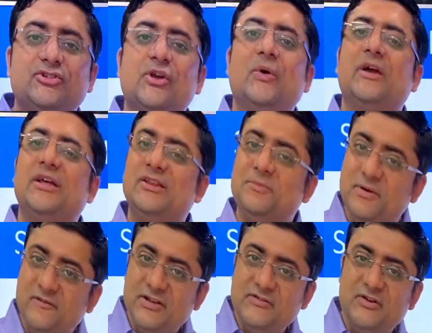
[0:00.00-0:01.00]
So in the
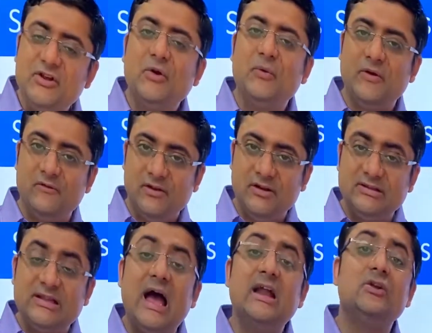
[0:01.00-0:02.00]
previous video, we have learned
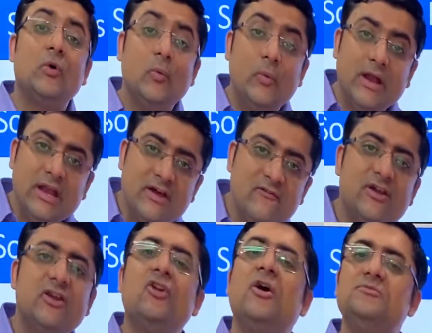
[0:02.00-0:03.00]
that whenever
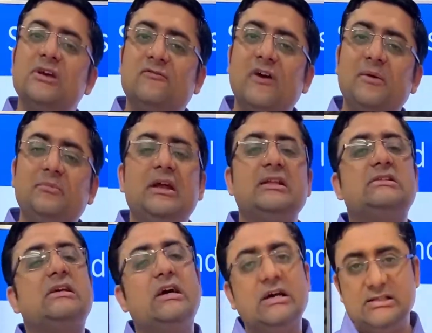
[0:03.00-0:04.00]
an object vibrates,
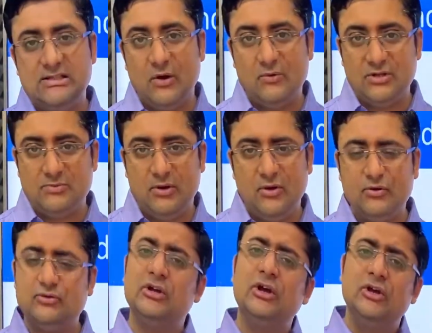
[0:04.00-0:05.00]
a sound is produced.